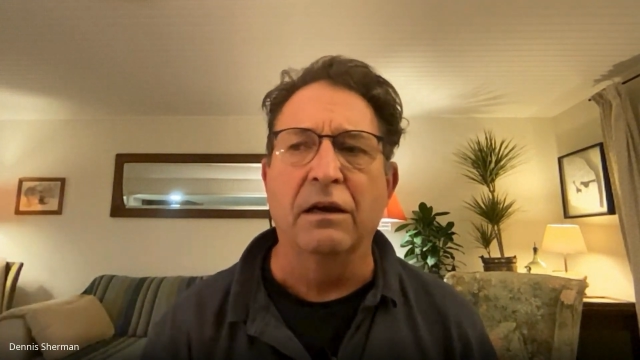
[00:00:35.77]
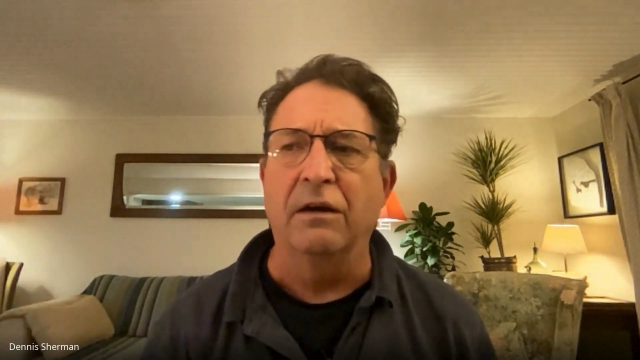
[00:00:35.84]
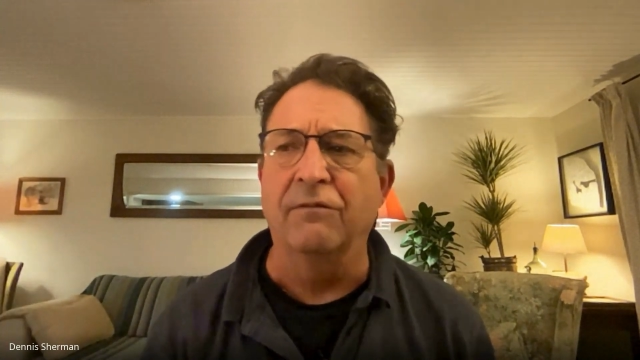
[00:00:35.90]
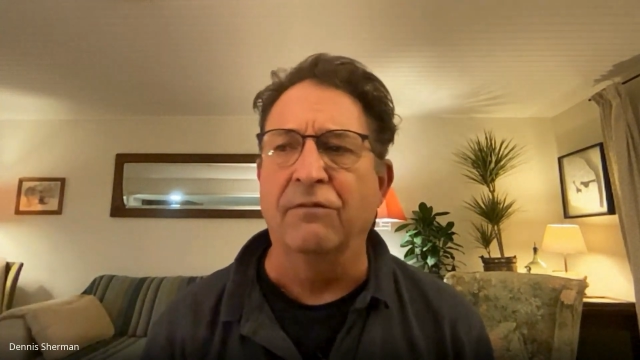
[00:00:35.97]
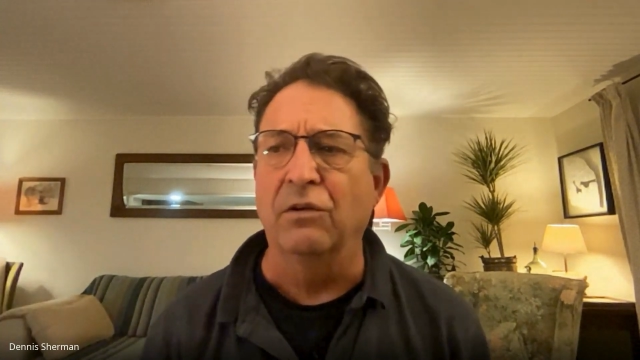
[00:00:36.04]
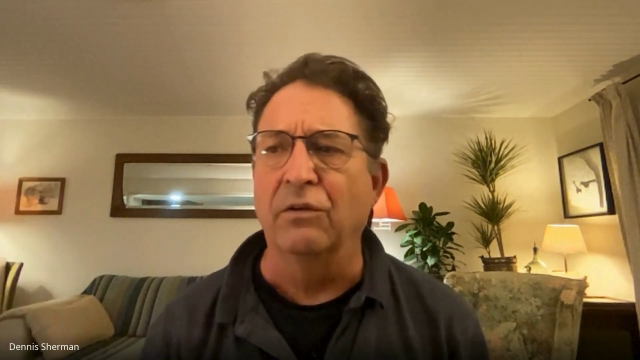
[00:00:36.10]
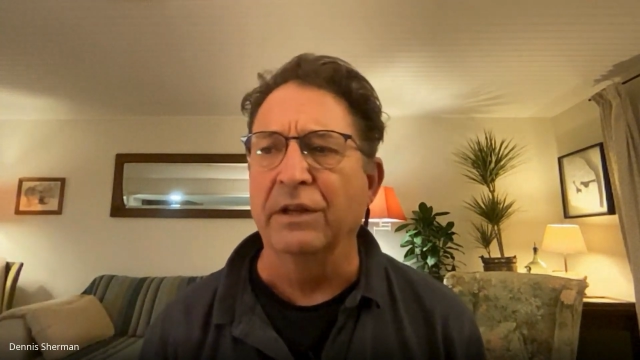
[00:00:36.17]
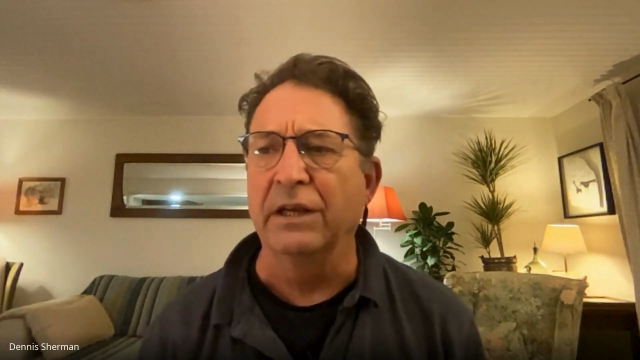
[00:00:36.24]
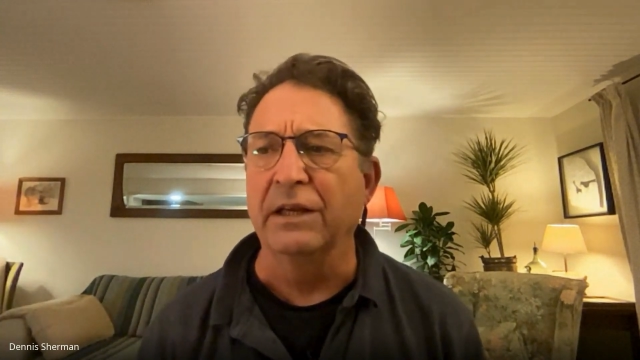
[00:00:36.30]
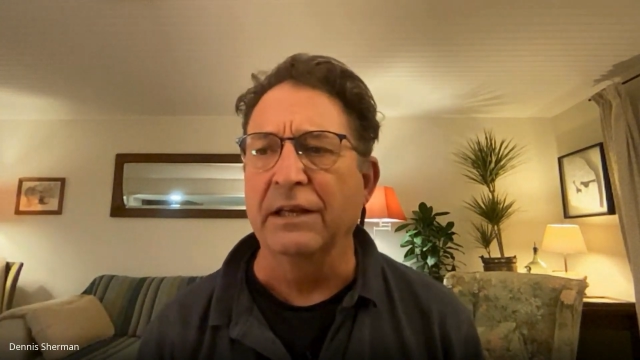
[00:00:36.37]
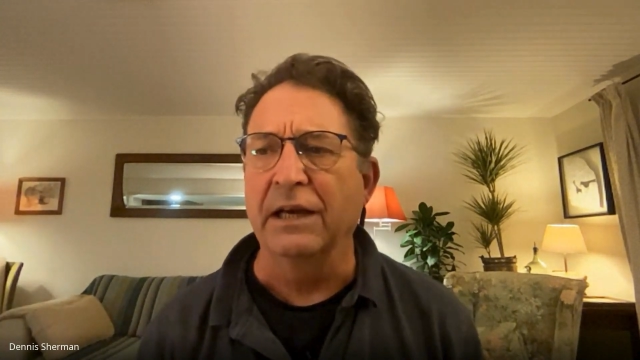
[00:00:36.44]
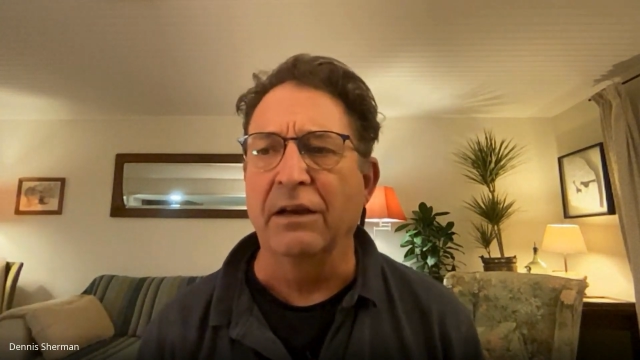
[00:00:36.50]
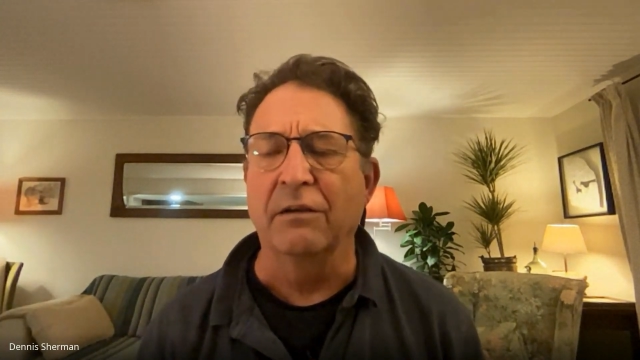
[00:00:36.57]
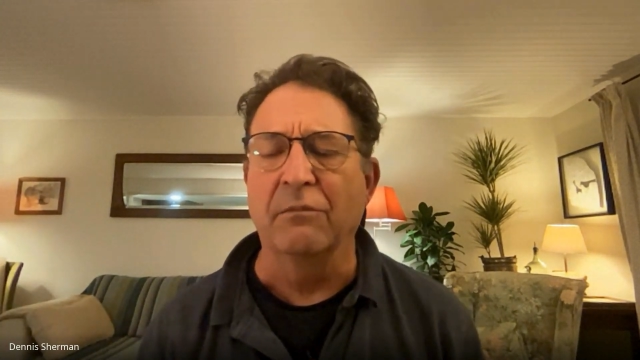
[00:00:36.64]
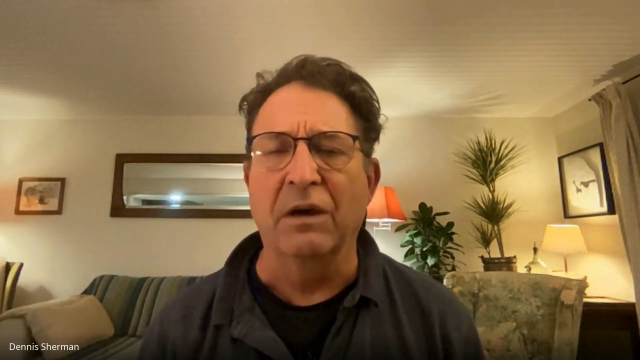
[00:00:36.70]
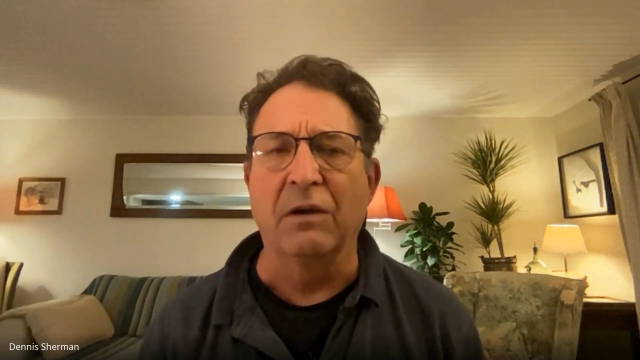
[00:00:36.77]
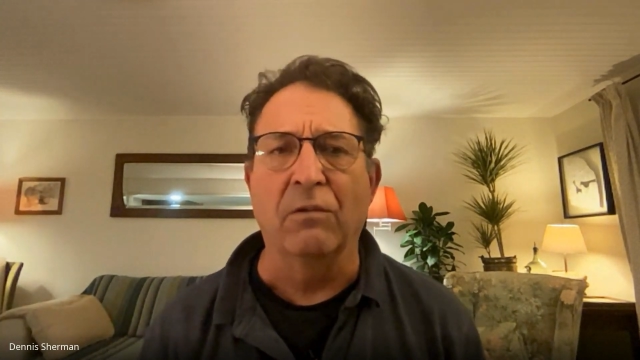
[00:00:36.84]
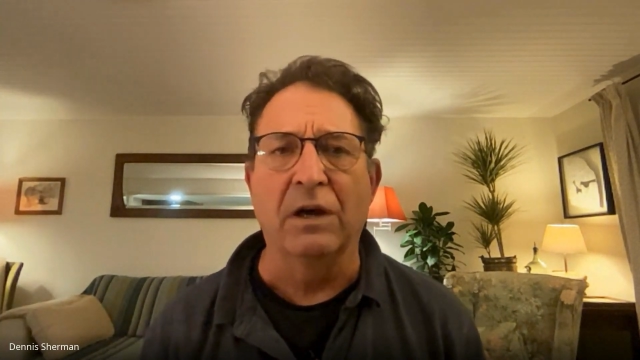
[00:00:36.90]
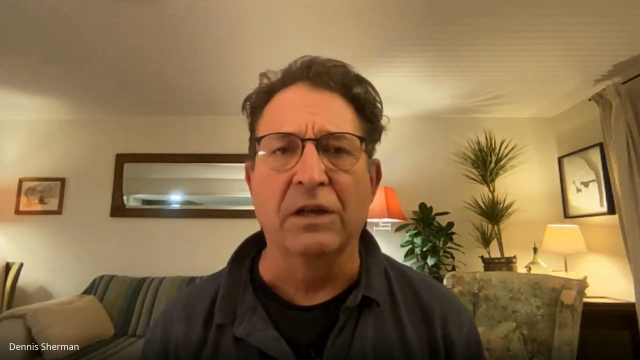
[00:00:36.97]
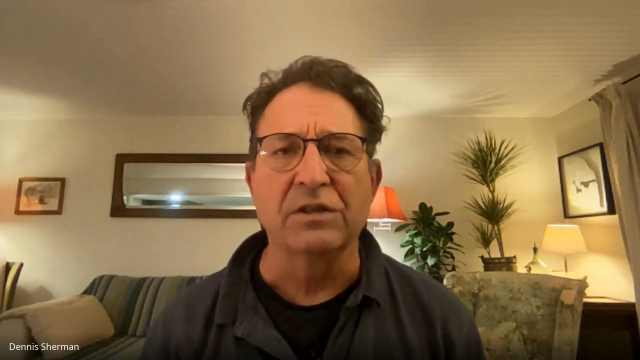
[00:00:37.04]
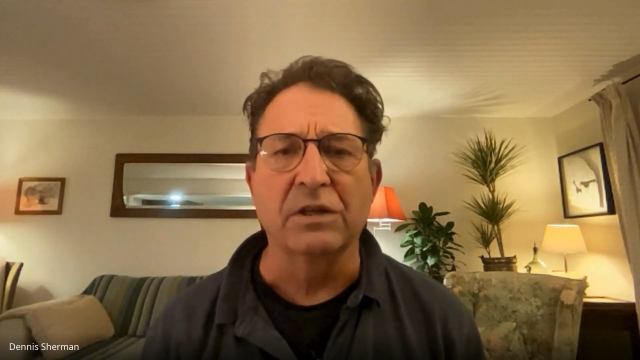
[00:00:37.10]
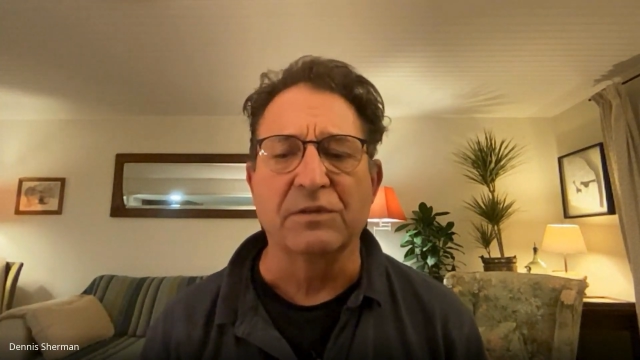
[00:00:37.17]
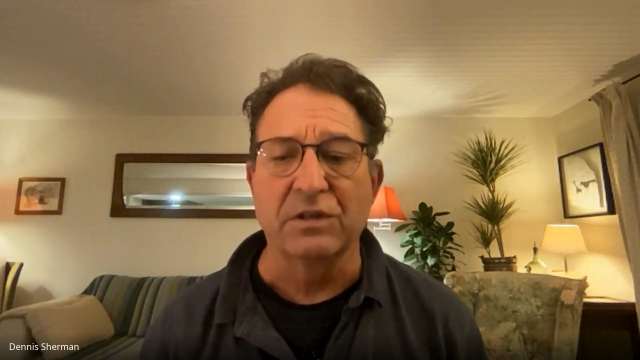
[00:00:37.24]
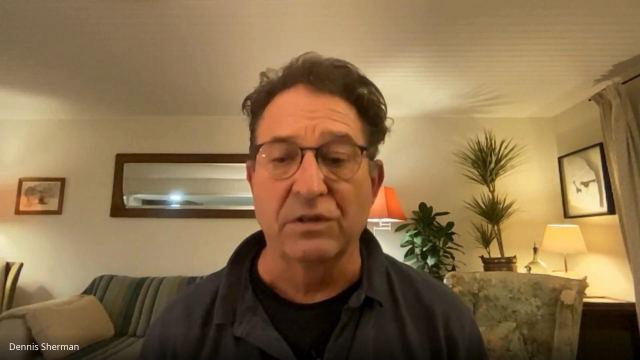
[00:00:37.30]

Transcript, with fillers: a Volnay down at my wine shop.